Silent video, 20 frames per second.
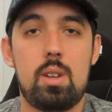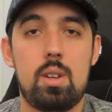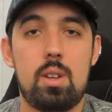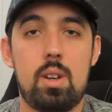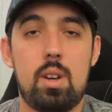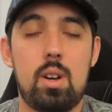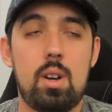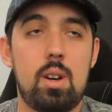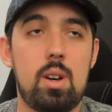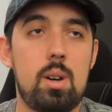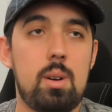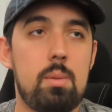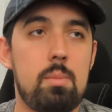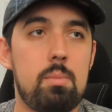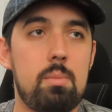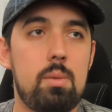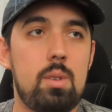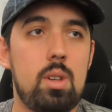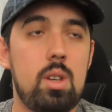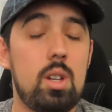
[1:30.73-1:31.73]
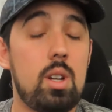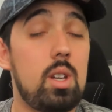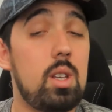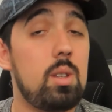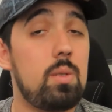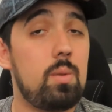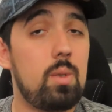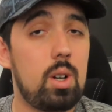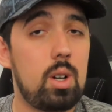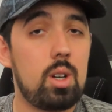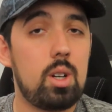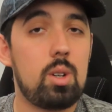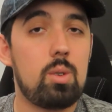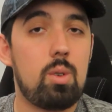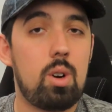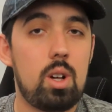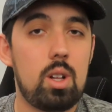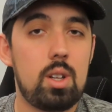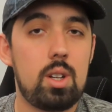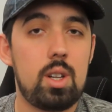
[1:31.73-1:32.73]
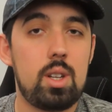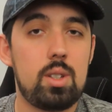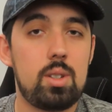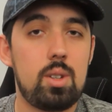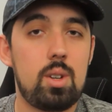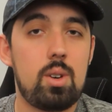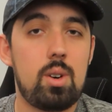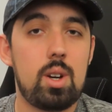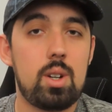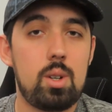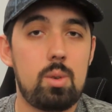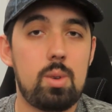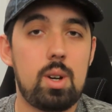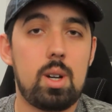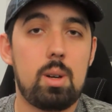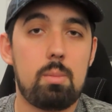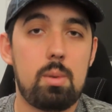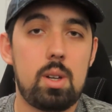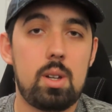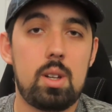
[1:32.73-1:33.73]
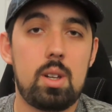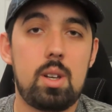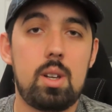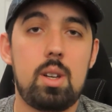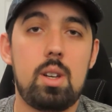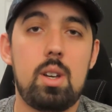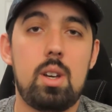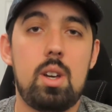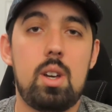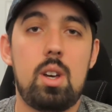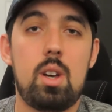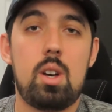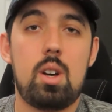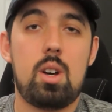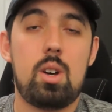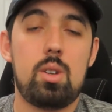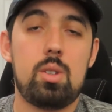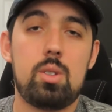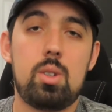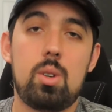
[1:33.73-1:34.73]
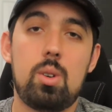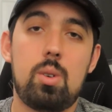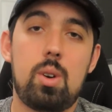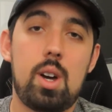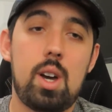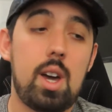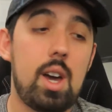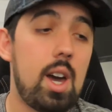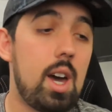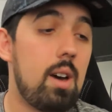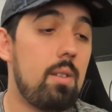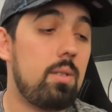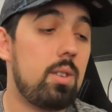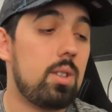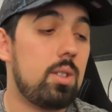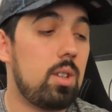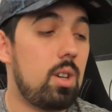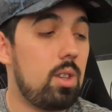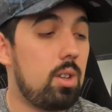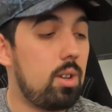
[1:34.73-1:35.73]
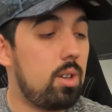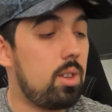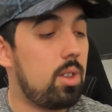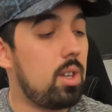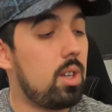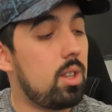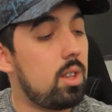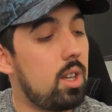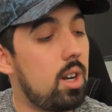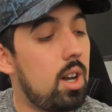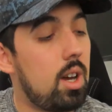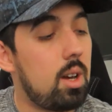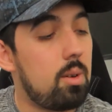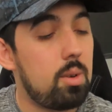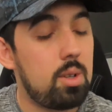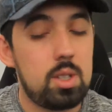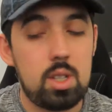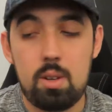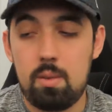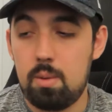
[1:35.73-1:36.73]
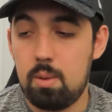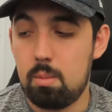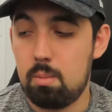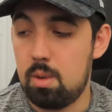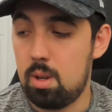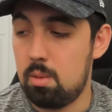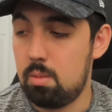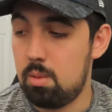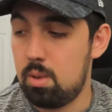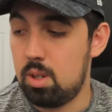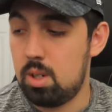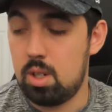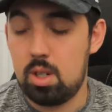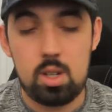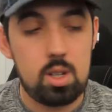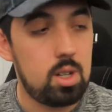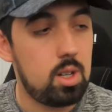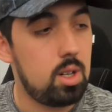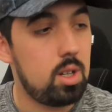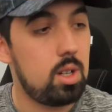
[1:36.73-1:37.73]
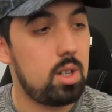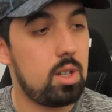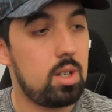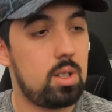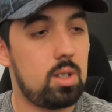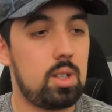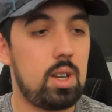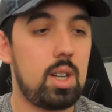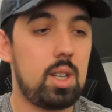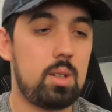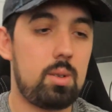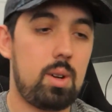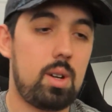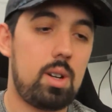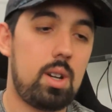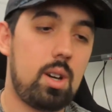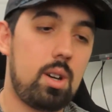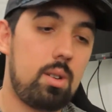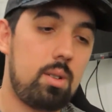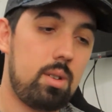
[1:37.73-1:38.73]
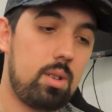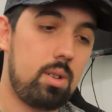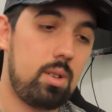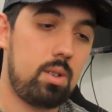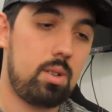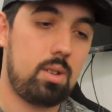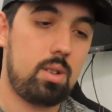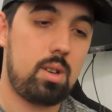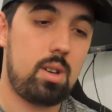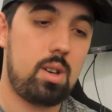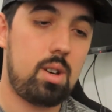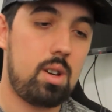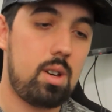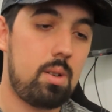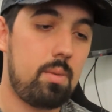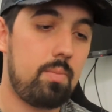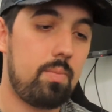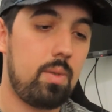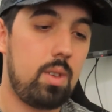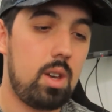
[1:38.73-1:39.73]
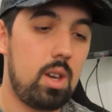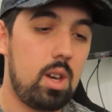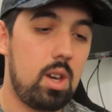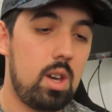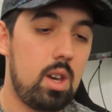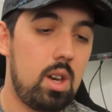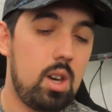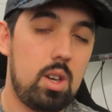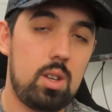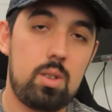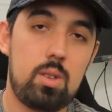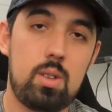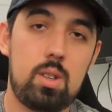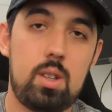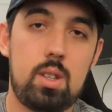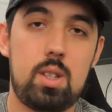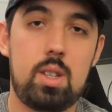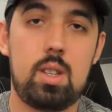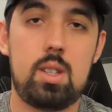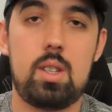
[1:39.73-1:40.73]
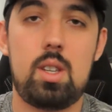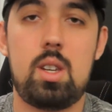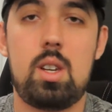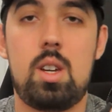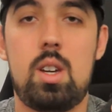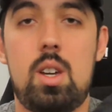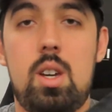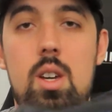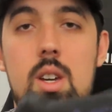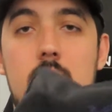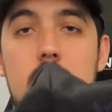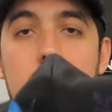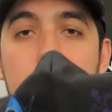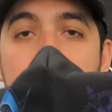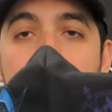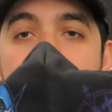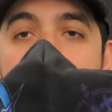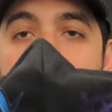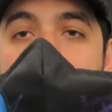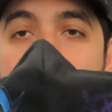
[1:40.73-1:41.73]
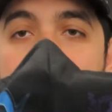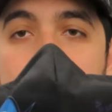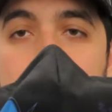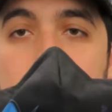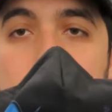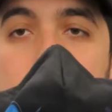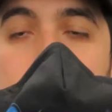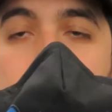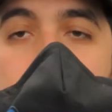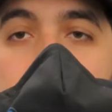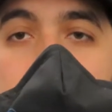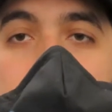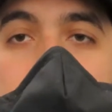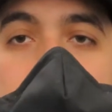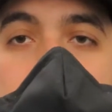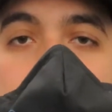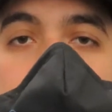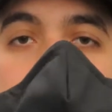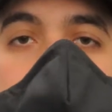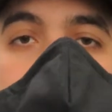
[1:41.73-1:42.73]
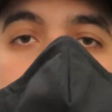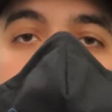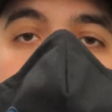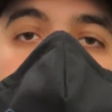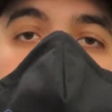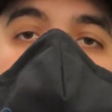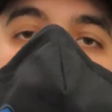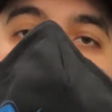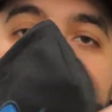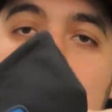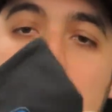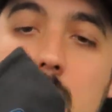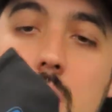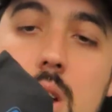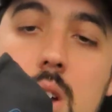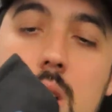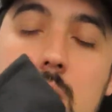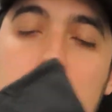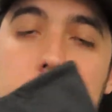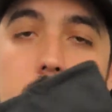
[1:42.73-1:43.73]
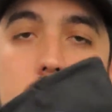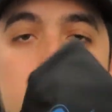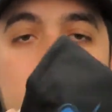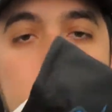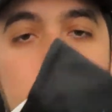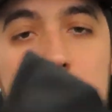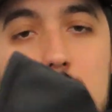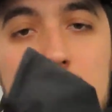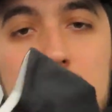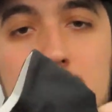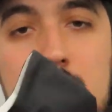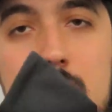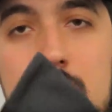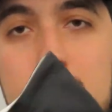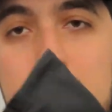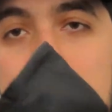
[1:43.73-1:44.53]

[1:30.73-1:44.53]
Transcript: Um, it is very good quality, so I do recommend it. Also, I have this other thing that I received from them, which is nice right now. Um, so this is a face mask. Um, this is really nice.